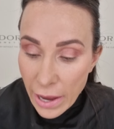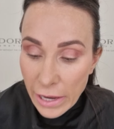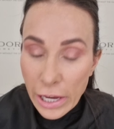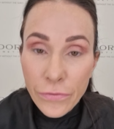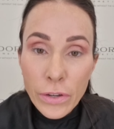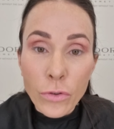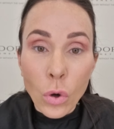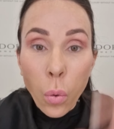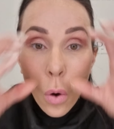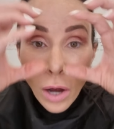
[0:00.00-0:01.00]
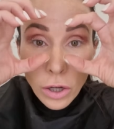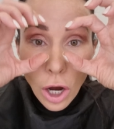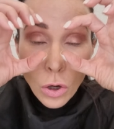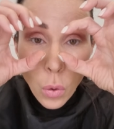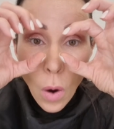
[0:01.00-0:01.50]
If you've qu
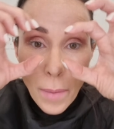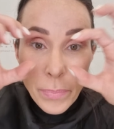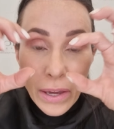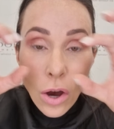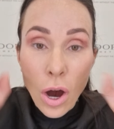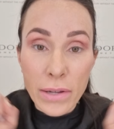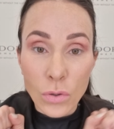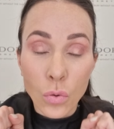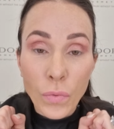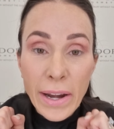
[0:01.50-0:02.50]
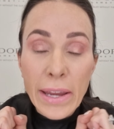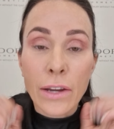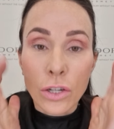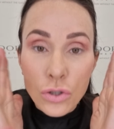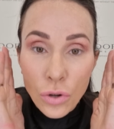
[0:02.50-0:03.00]
got quite big eyes already
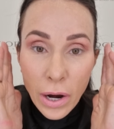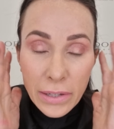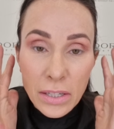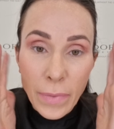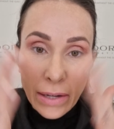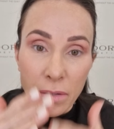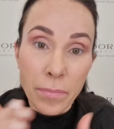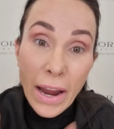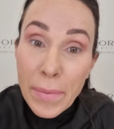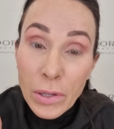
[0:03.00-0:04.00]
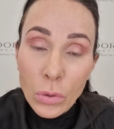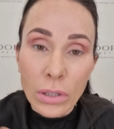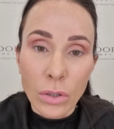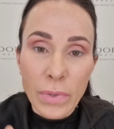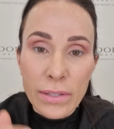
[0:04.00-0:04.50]
and you're trying to make them maybe look a
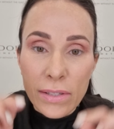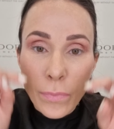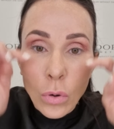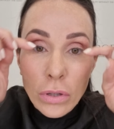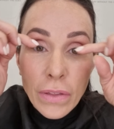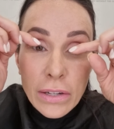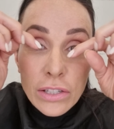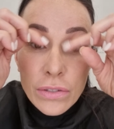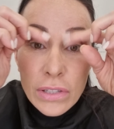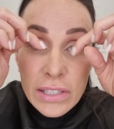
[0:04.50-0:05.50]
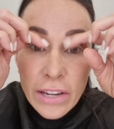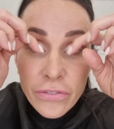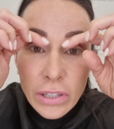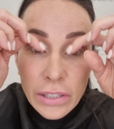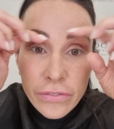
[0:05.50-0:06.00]
little bit smaller, then
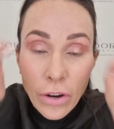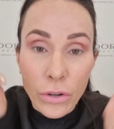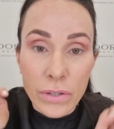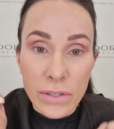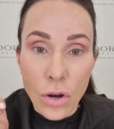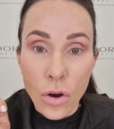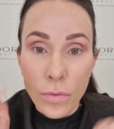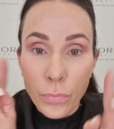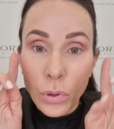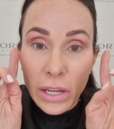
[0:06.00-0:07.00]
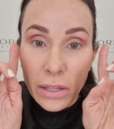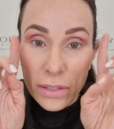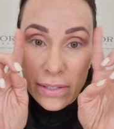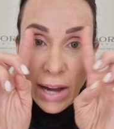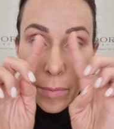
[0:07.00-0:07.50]
definitely focus on putting the
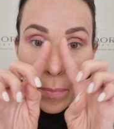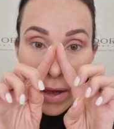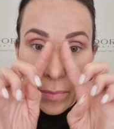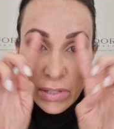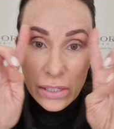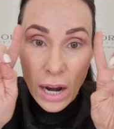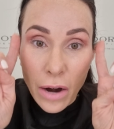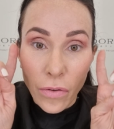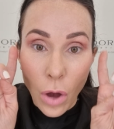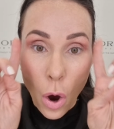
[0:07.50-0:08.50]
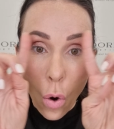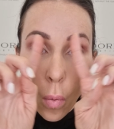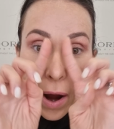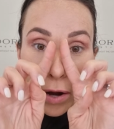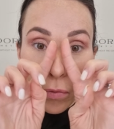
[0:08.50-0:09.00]
same amount of mascara the whole
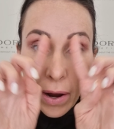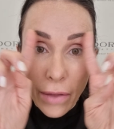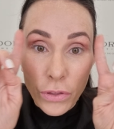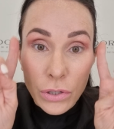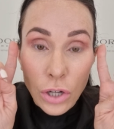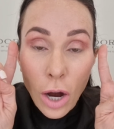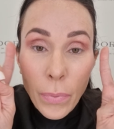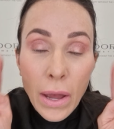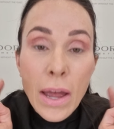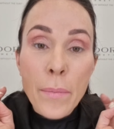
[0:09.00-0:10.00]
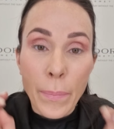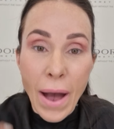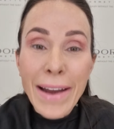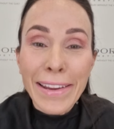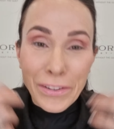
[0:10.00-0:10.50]
way around the top.
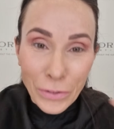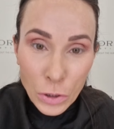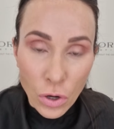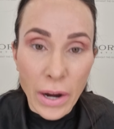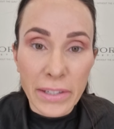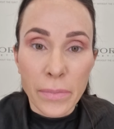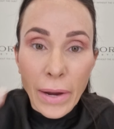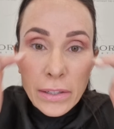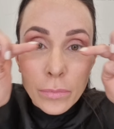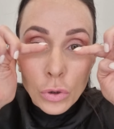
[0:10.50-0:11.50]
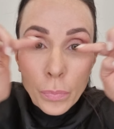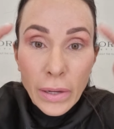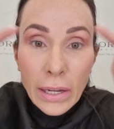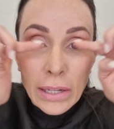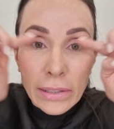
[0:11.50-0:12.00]
But if you're trying to make them look
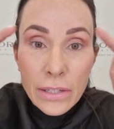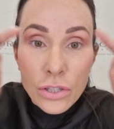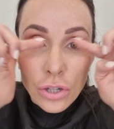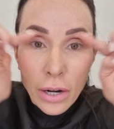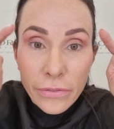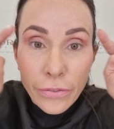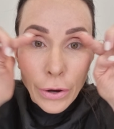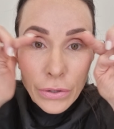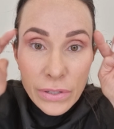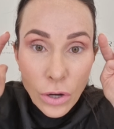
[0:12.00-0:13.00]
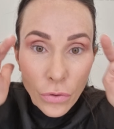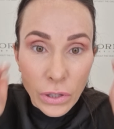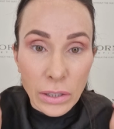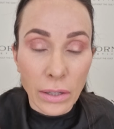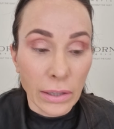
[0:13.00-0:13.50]
bigger, let's try and focus on
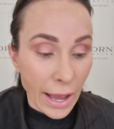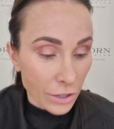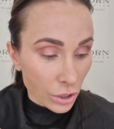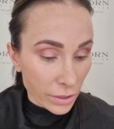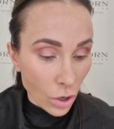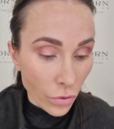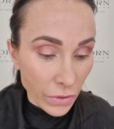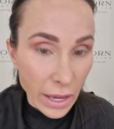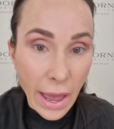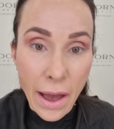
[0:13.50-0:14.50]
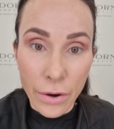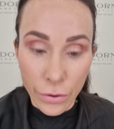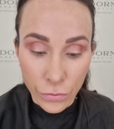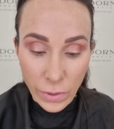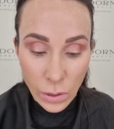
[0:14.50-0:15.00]
the lashes on the outer
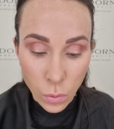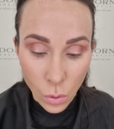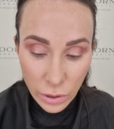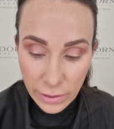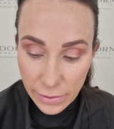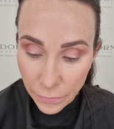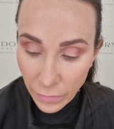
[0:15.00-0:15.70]
three quarters.